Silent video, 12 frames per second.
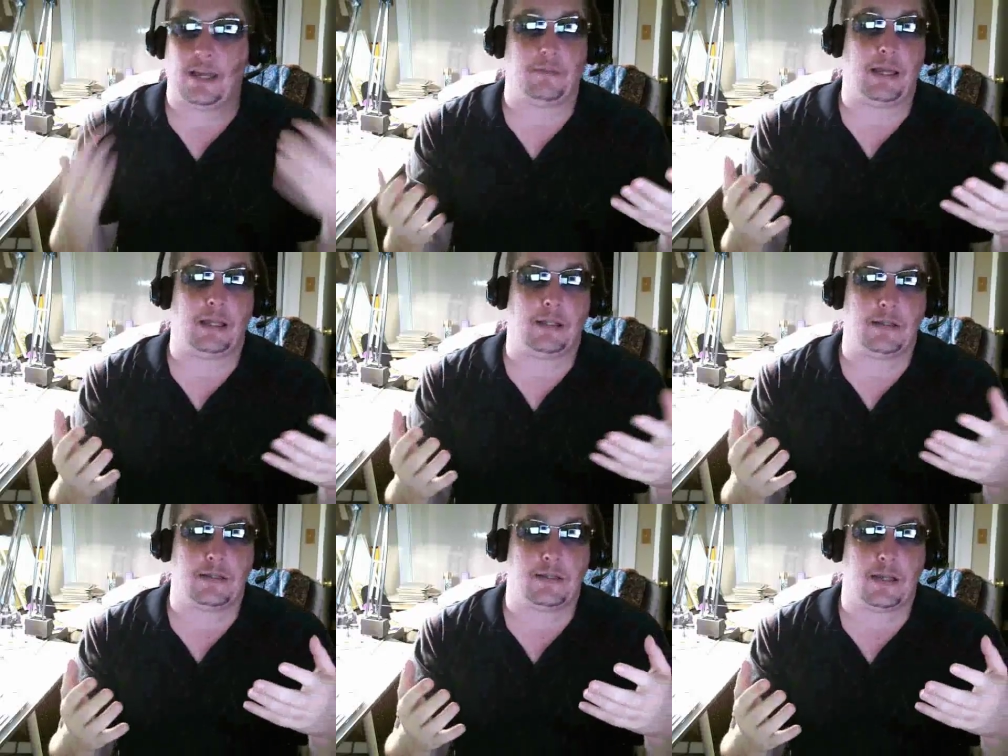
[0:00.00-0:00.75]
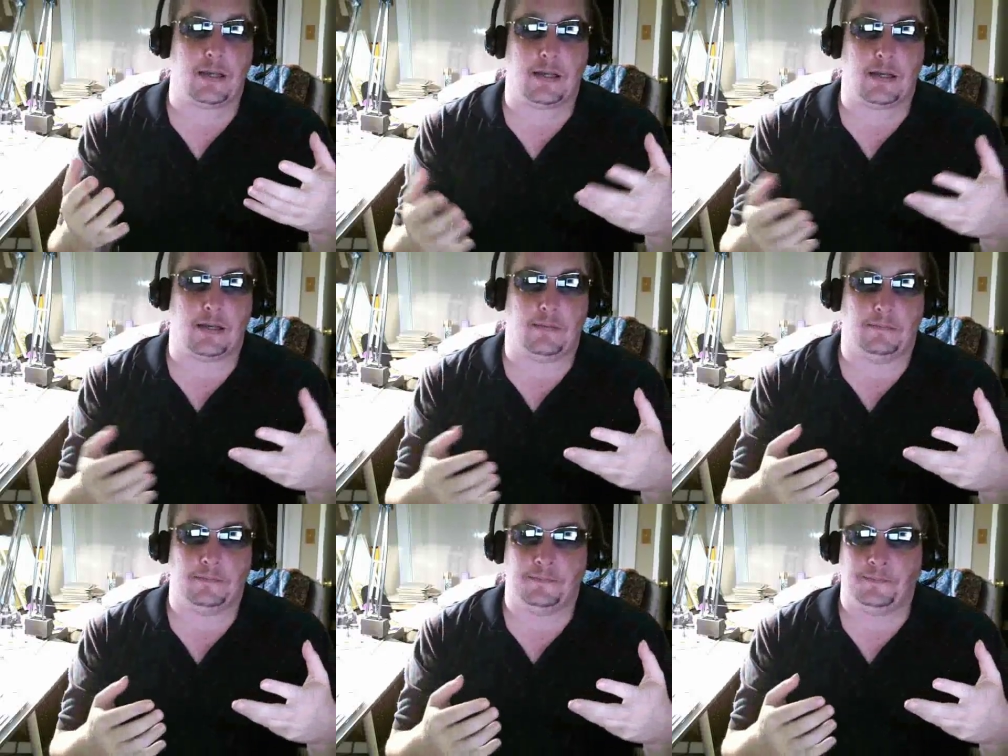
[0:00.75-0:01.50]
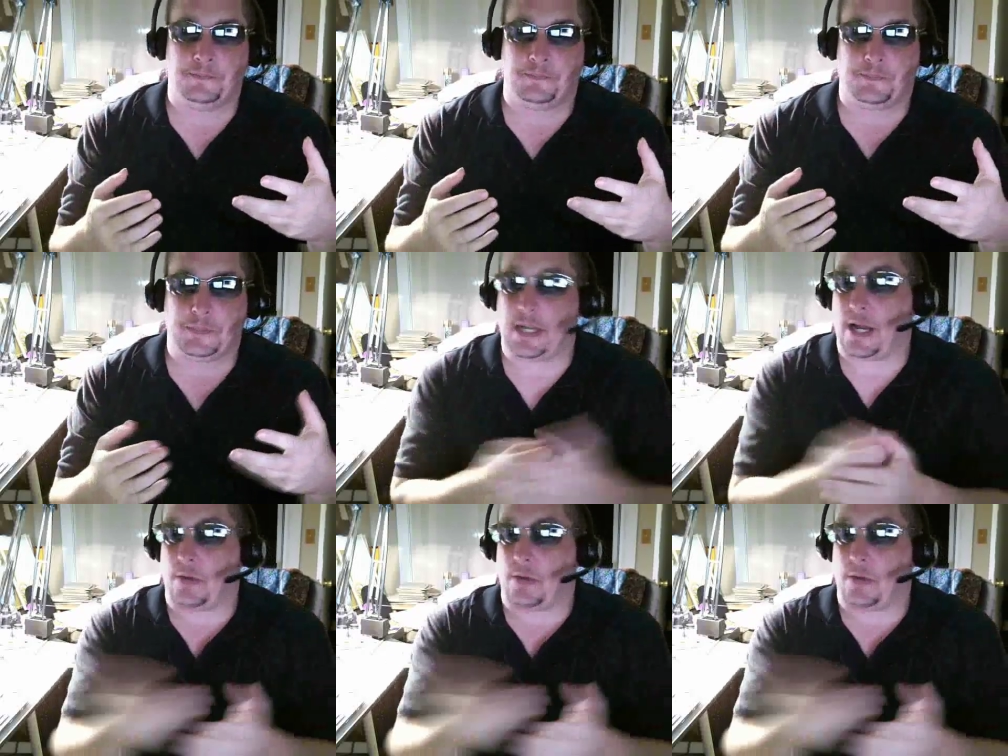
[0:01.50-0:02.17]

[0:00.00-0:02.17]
mails, um, and I will